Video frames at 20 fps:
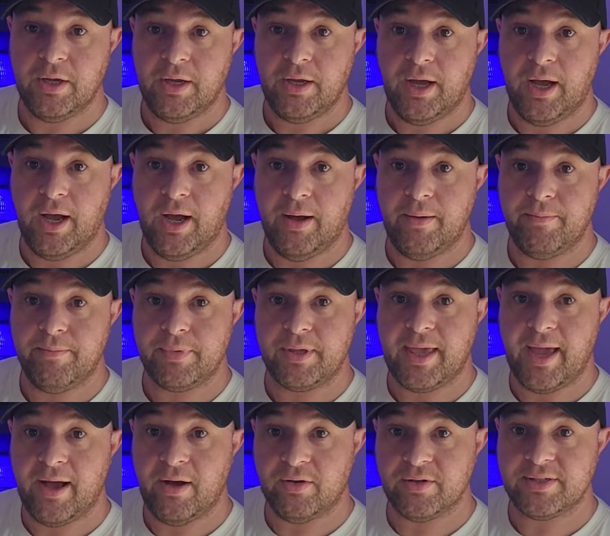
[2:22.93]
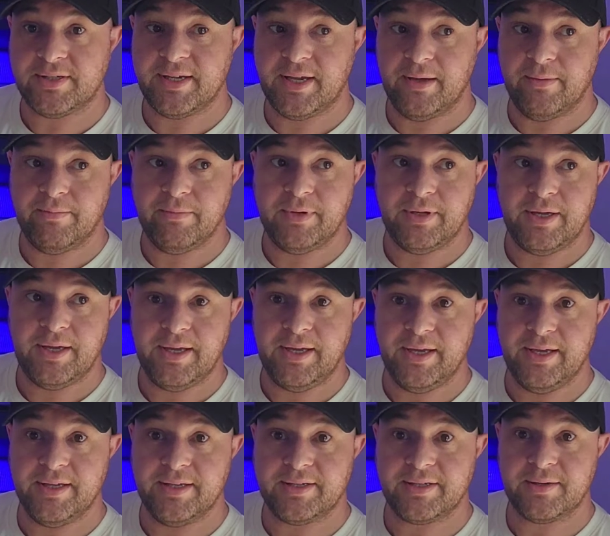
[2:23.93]
Um, calcium
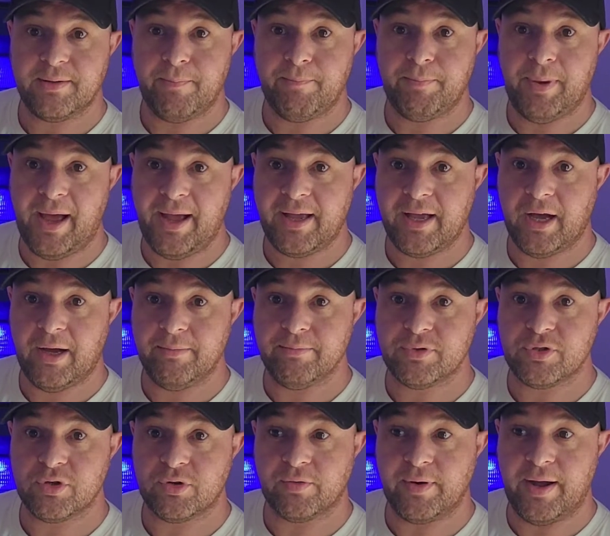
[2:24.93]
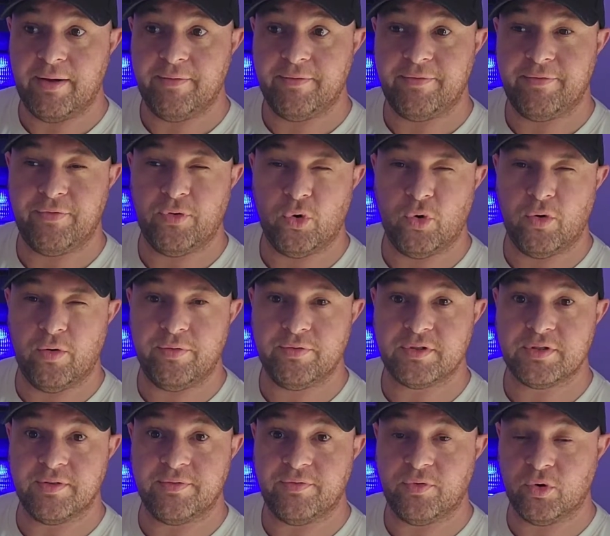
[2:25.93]
is back up to around 4
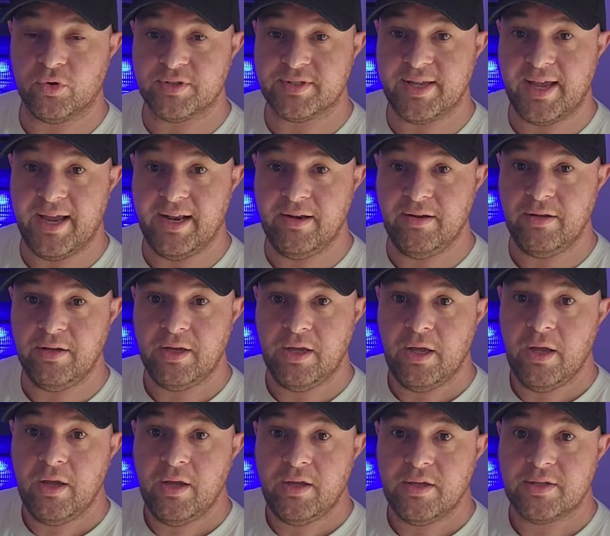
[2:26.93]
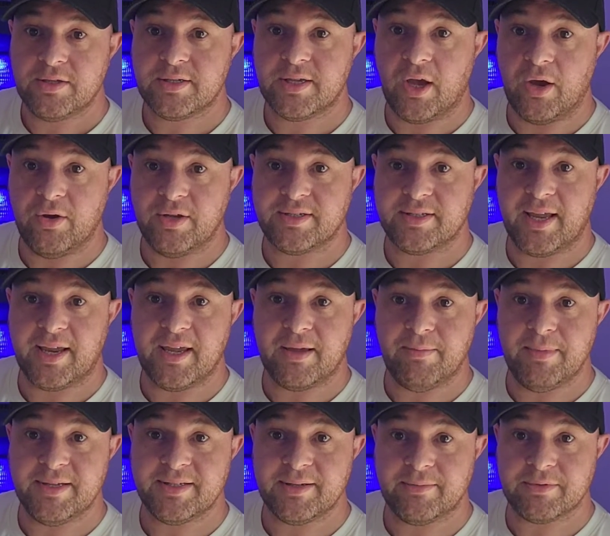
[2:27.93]
to 410, so it's taken
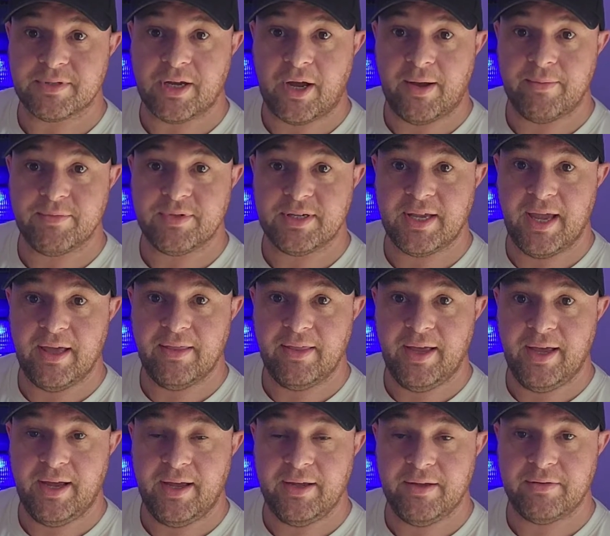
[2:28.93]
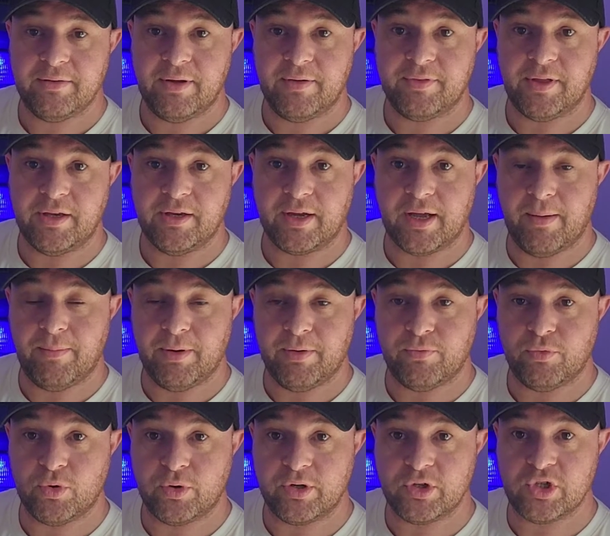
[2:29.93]
me some time to get there. I've done a couple of
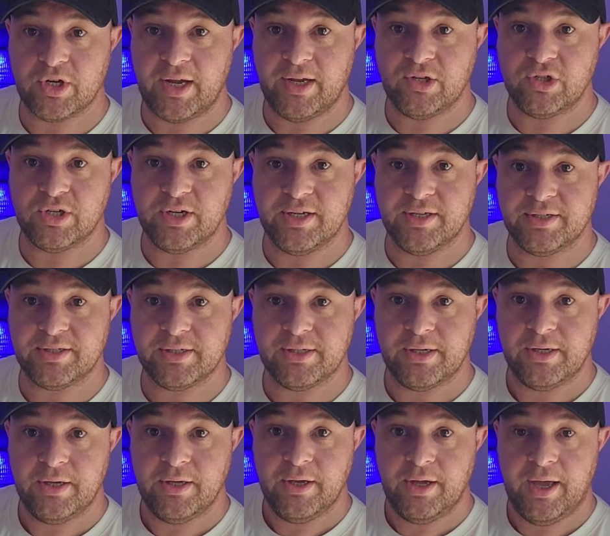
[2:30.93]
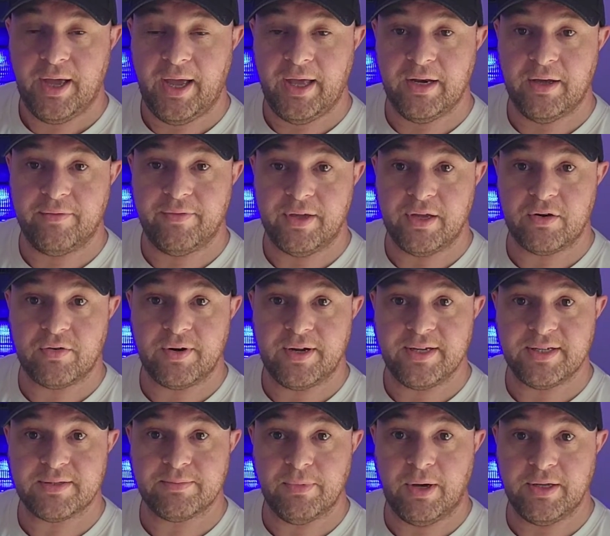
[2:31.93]
water changes and I've
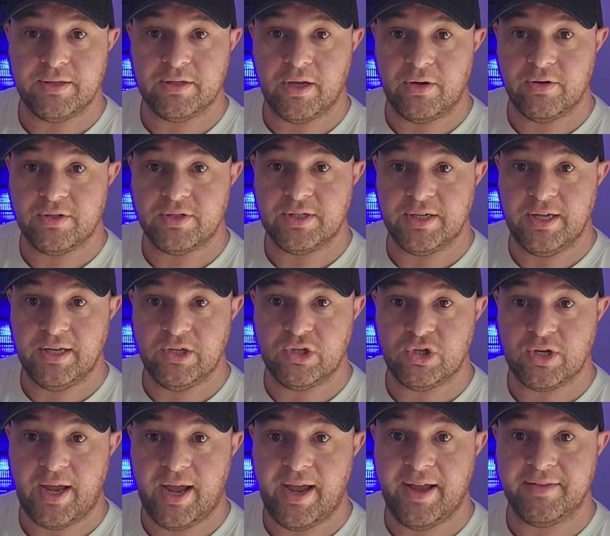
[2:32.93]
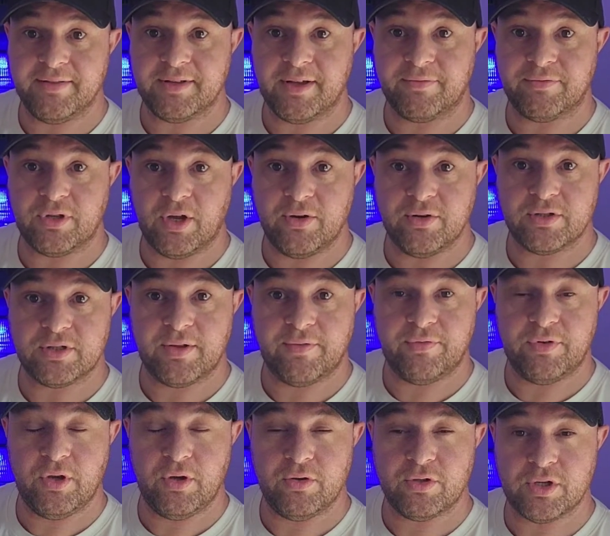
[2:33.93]
increased my dosage and I've dosed a
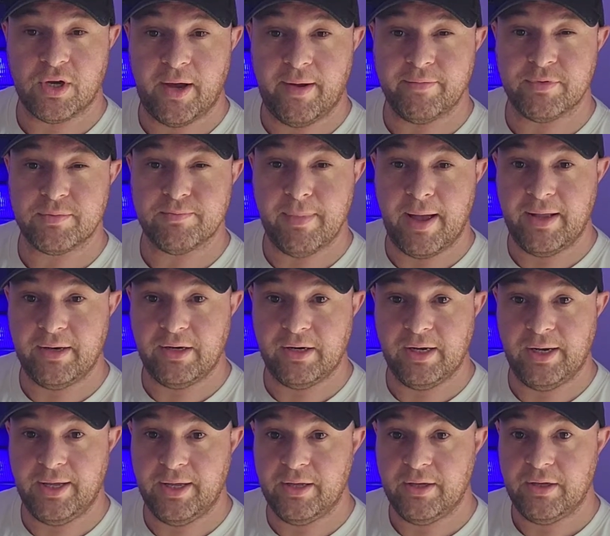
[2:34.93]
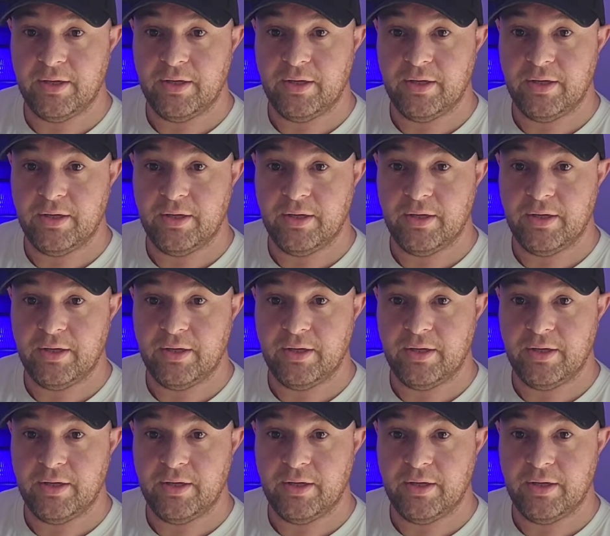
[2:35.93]
few times manually,